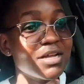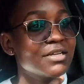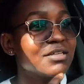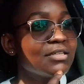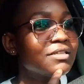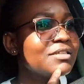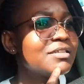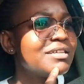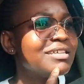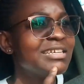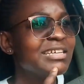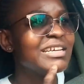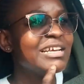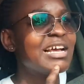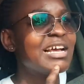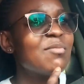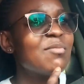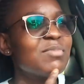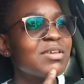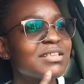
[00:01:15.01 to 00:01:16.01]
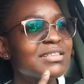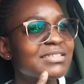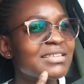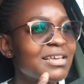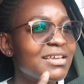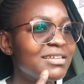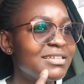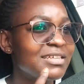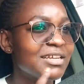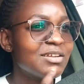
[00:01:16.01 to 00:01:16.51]
But I'm
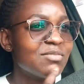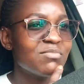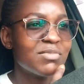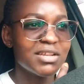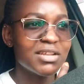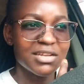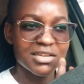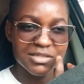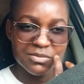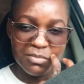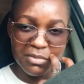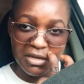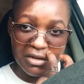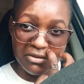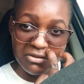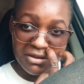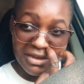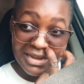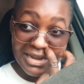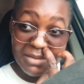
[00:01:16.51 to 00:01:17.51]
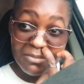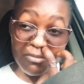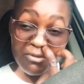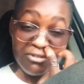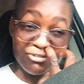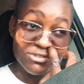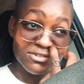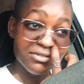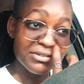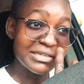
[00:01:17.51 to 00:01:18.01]
excited, man. It's been long and
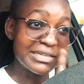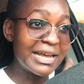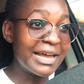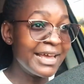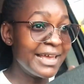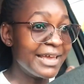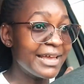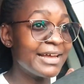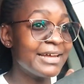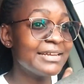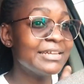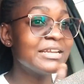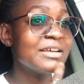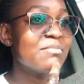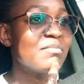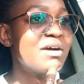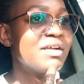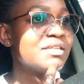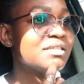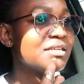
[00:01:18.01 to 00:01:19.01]
I'm also tired.